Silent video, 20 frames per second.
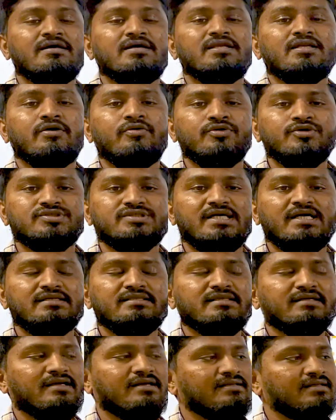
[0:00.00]
Now you start
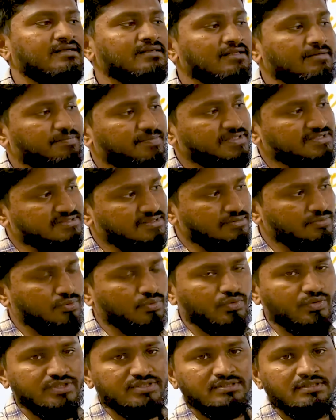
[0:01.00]
thinking that the person
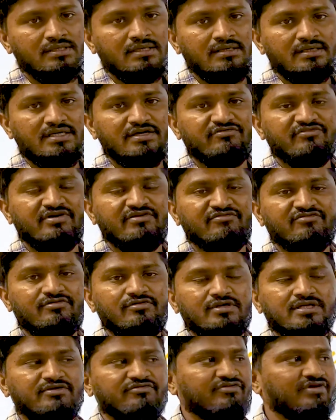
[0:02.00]
who is
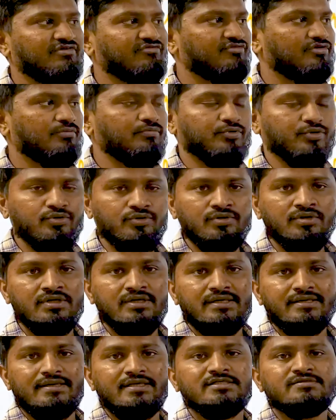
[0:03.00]
different from you
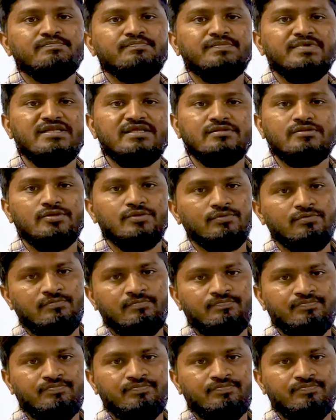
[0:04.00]
is beneath you.